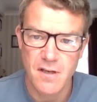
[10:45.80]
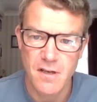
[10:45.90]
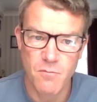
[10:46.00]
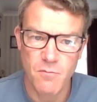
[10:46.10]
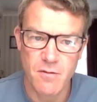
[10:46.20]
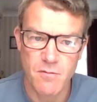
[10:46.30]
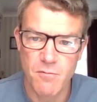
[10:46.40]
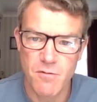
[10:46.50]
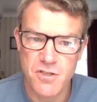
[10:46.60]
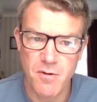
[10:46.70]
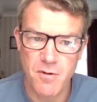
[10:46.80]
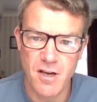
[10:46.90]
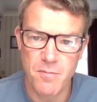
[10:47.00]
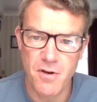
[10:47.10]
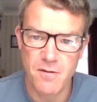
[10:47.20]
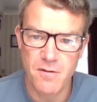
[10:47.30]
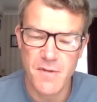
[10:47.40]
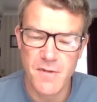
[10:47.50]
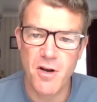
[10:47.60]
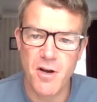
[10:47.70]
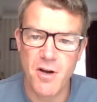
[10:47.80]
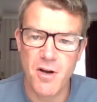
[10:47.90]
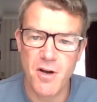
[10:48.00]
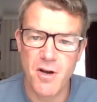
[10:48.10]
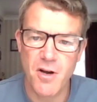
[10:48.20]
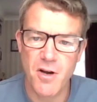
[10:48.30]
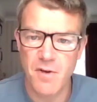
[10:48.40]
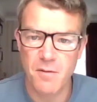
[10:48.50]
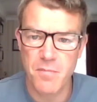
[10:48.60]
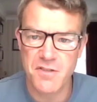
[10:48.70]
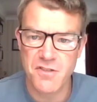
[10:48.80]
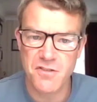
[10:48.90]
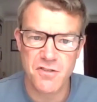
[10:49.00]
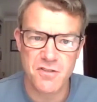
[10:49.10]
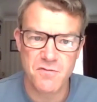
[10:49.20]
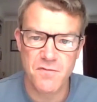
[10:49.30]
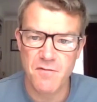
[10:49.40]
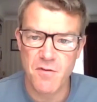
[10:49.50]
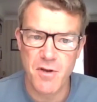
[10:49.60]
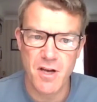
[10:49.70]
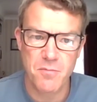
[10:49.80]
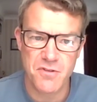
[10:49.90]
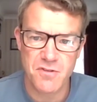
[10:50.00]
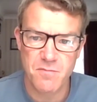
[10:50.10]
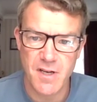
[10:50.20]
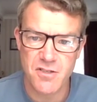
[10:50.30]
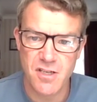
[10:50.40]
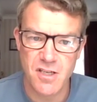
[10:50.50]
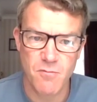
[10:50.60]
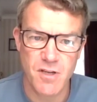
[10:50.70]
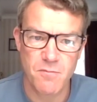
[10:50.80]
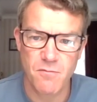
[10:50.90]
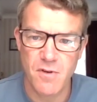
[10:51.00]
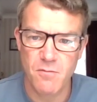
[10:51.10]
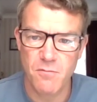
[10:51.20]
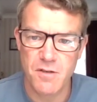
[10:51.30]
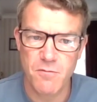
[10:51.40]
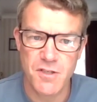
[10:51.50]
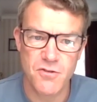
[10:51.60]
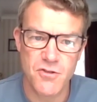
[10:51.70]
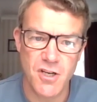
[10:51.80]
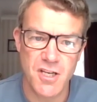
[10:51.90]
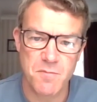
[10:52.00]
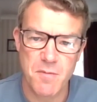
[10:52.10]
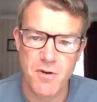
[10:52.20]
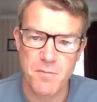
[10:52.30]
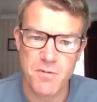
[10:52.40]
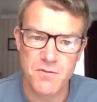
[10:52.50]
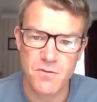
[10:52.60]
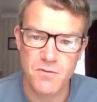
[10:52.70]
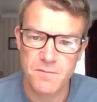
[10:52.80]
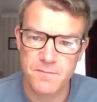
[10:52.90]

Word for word: yeah. and we we play our part. It's part of being a, a business that's fit for purpose, actually, and we we we do try to be purposeful.